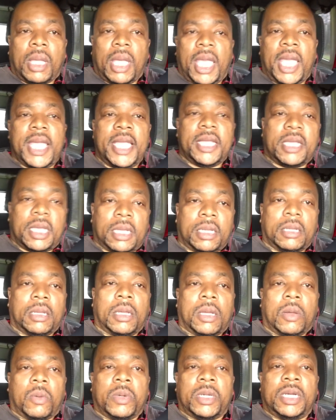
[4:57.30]

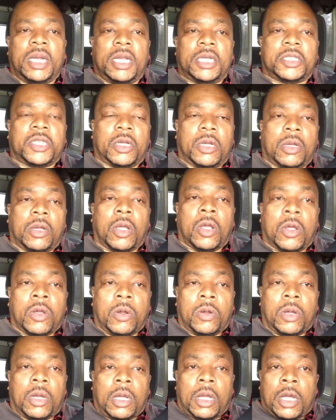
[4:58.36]
Incorporated. We need your
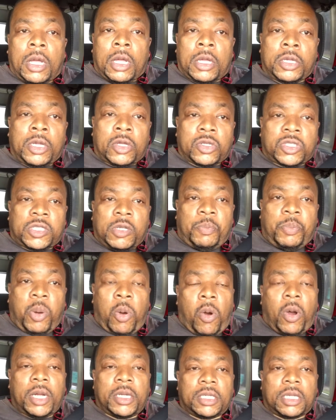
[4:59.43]
your
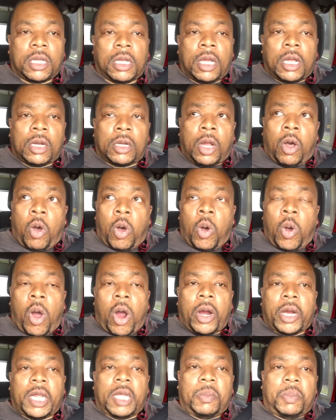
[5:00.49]
support, the O
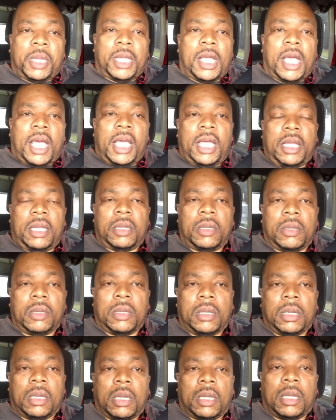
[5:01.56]
R E B A,
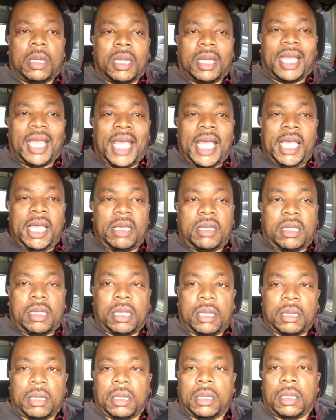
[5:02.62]
incorporated.